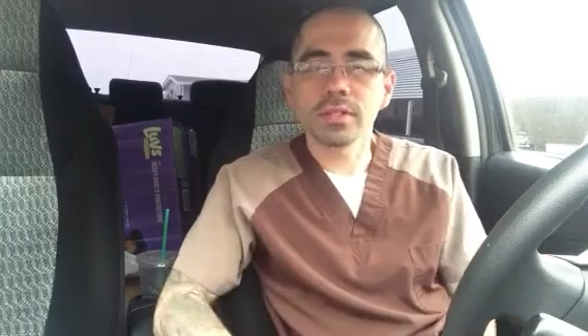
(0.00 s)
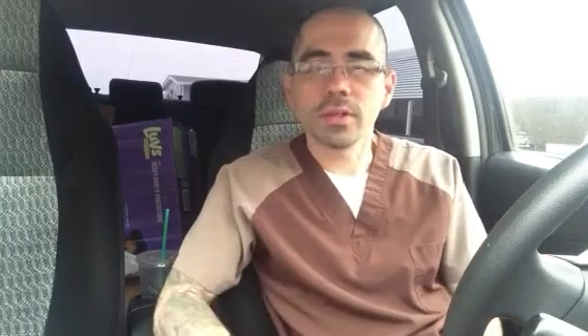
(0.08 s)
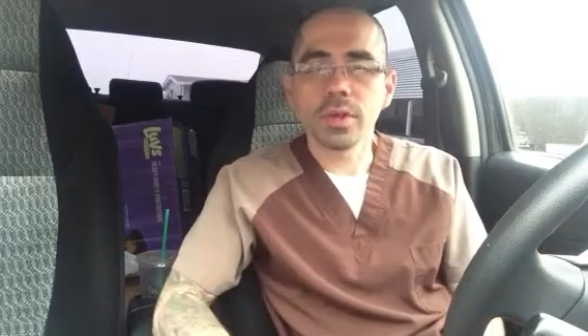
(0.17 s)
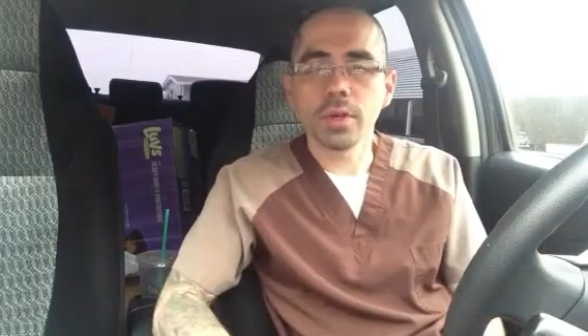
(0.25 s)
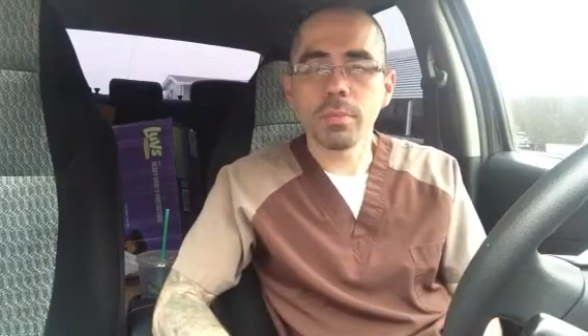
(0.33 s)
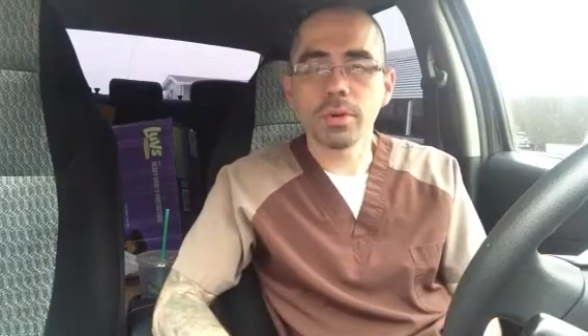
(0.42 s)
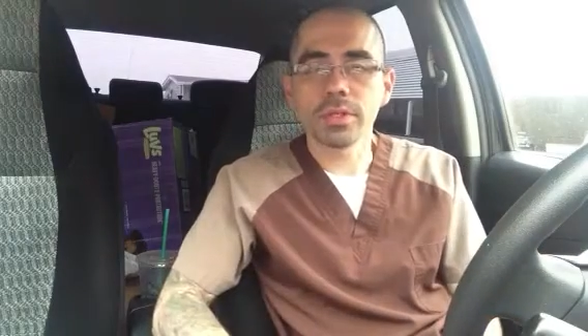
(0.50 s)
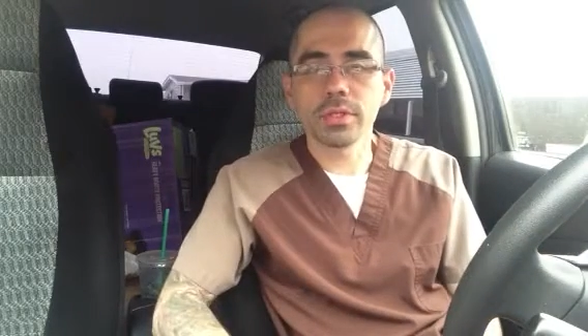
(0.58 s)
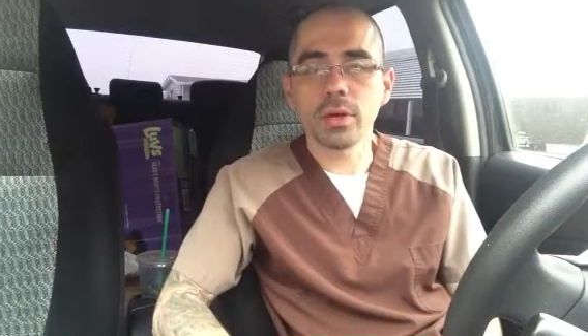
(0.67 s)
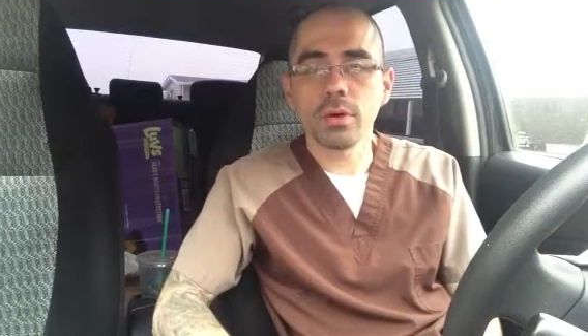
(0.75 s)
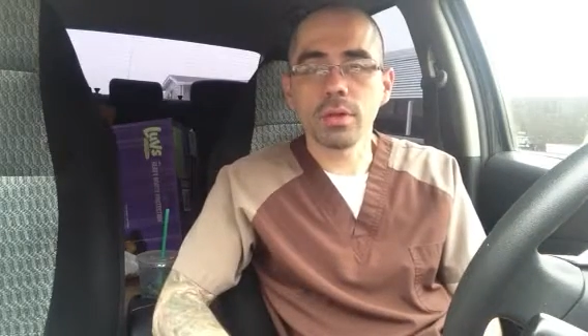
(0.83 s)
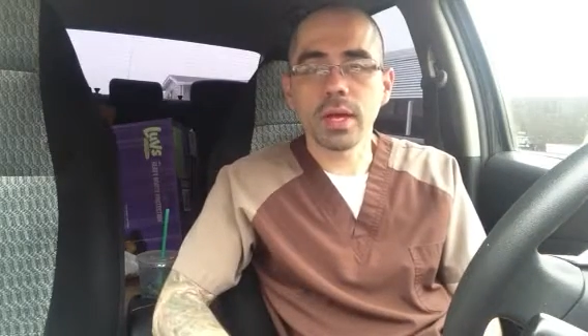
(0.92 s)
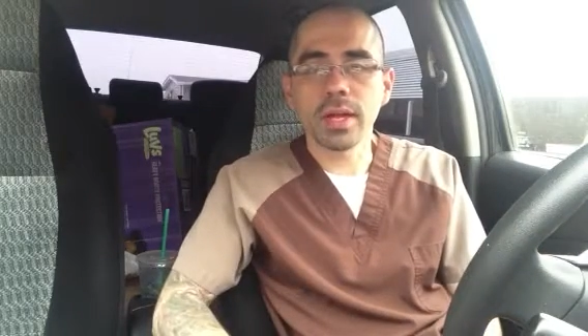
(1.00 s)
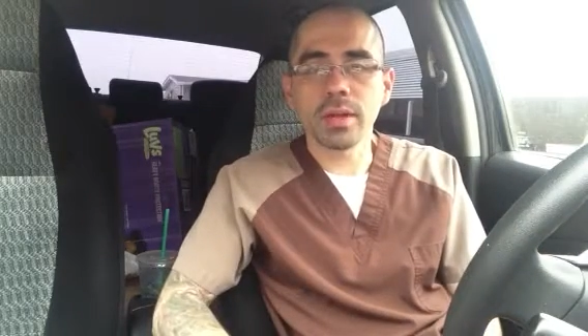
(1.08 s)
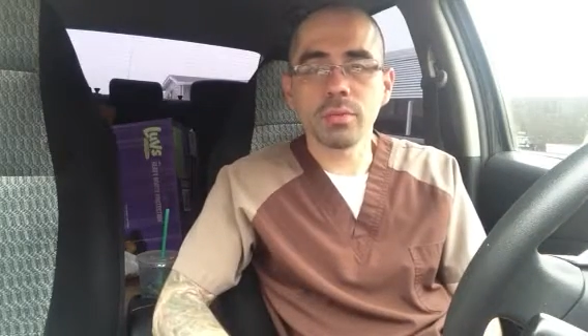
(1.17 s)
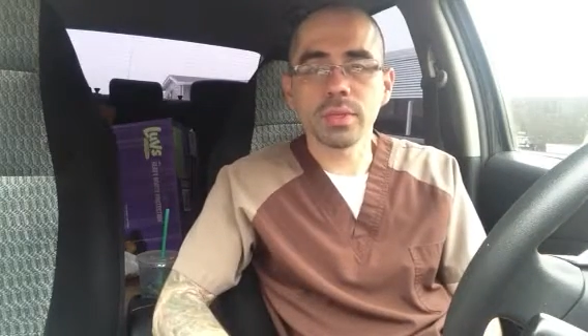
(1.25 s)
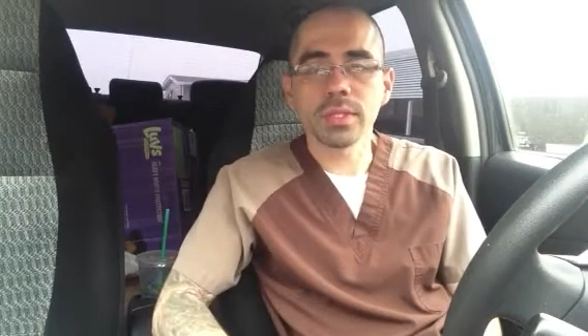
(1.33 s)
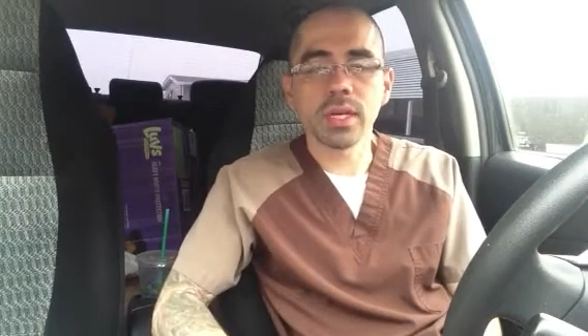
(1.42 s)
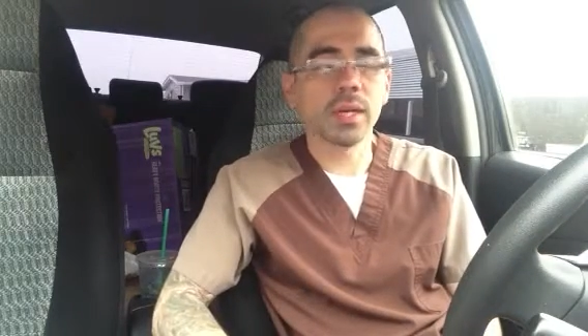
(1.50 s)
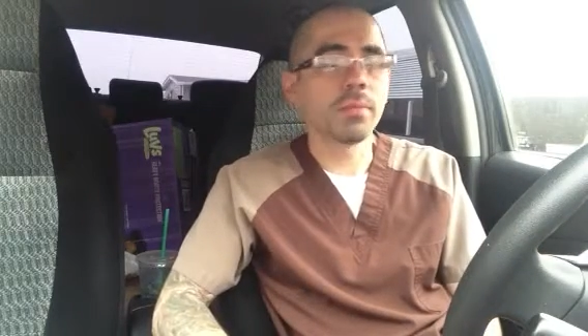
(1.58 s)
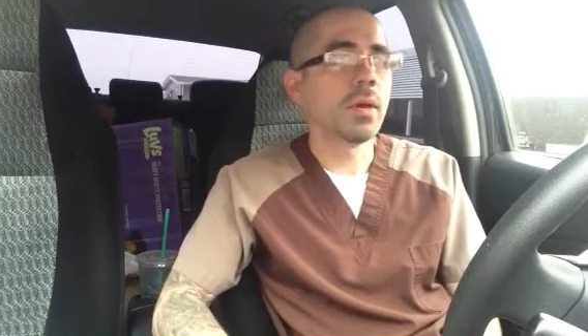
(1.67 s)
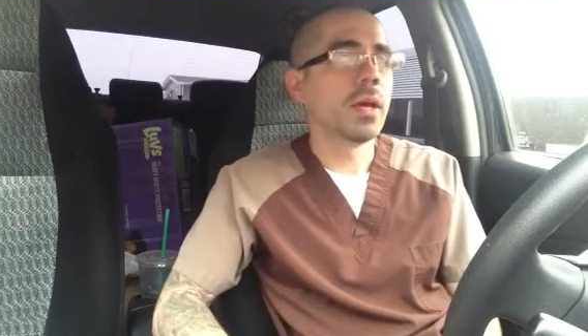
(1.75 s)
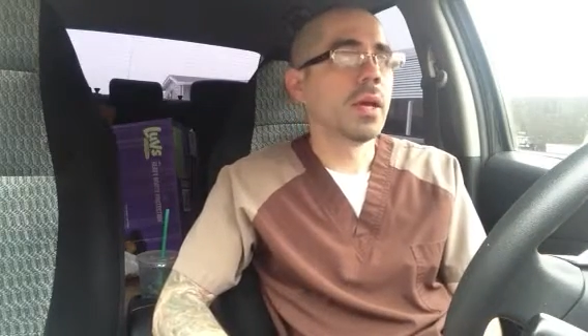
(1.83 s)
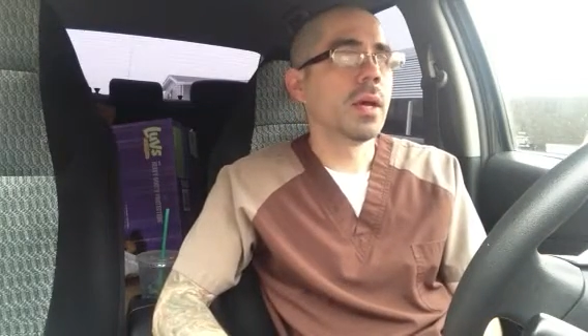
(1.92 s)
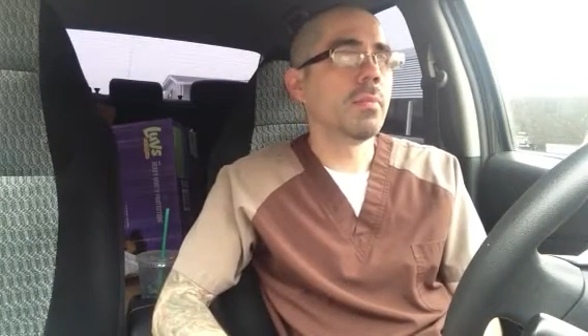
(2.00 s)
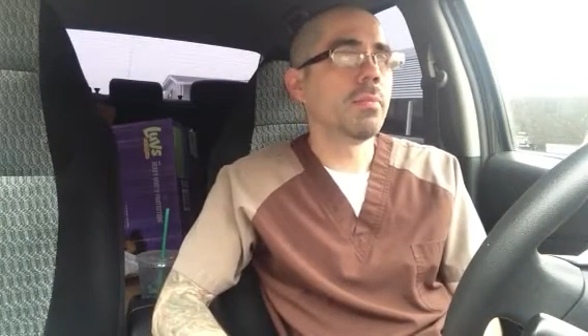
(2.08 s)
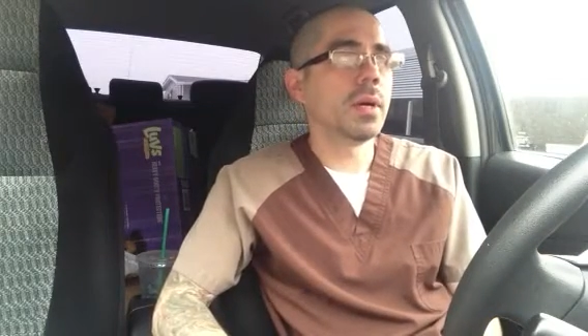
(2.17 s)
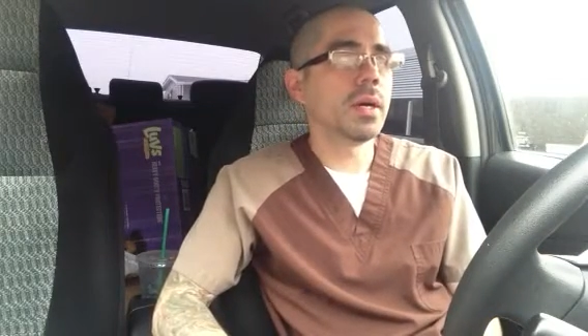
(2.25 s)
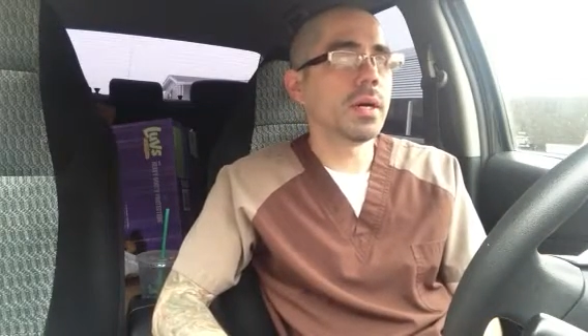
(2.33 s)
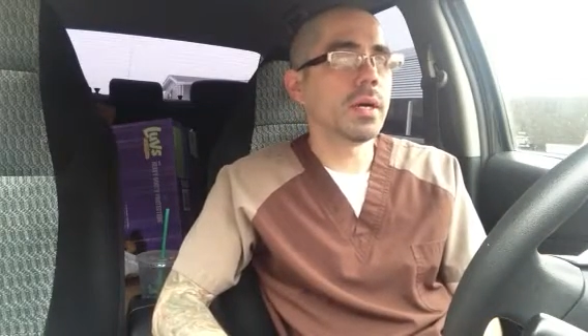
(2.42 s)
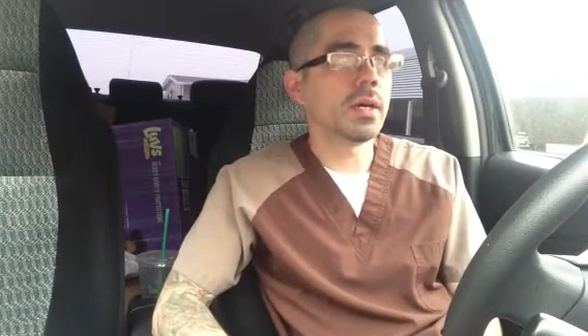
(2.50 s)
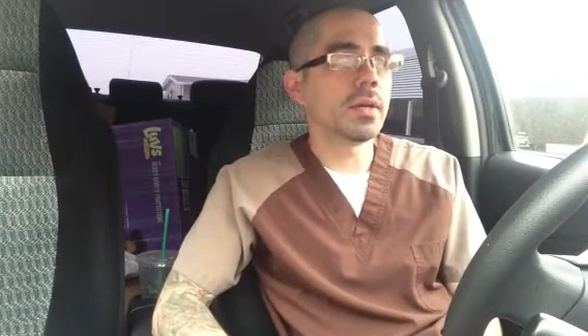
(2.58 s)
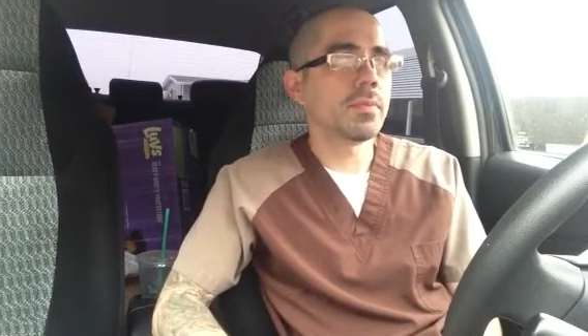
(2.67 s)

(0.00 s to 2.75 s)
so you can purchase a whole lot at one time. But